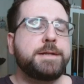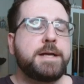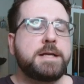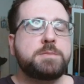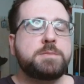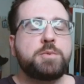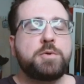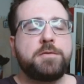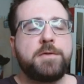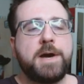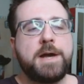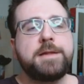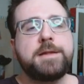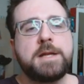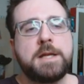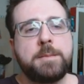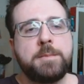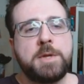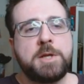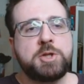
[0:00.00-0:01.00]
does provide
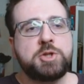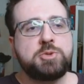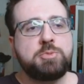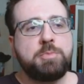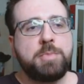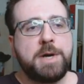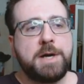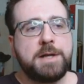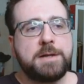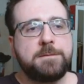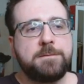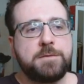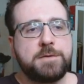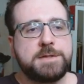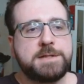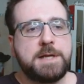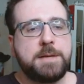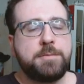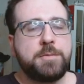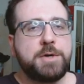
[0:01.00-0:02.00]
an image but for
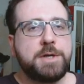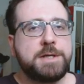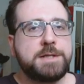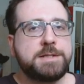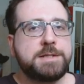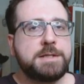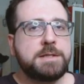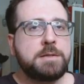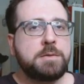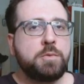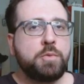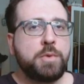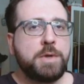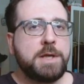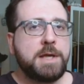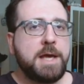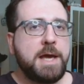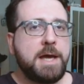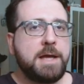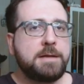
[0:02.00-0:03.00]
some reason we
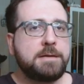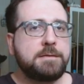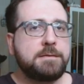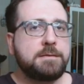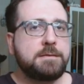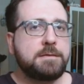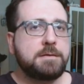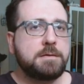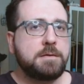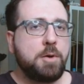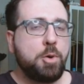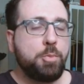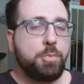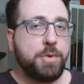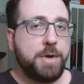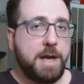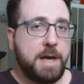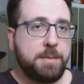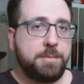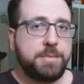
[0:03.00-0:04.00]
can't
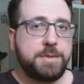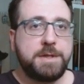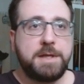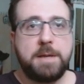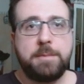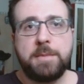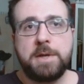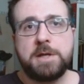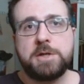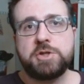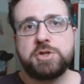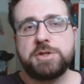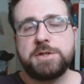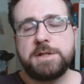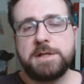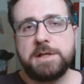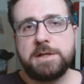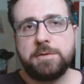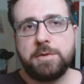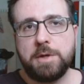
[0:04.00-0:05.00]
open up the image,
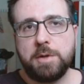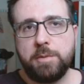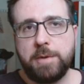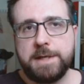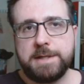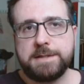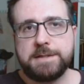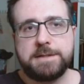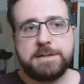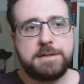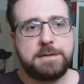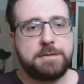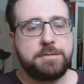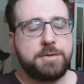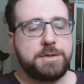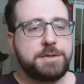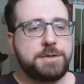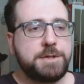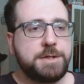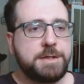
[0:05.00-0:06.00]
the request
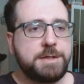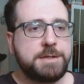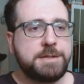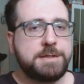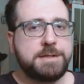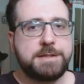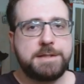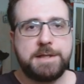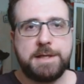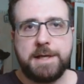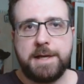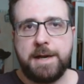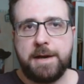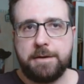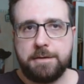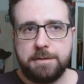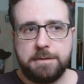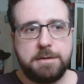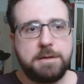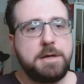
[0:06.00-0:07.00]
returns an
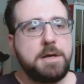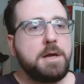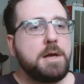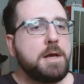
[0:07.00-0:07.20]
error.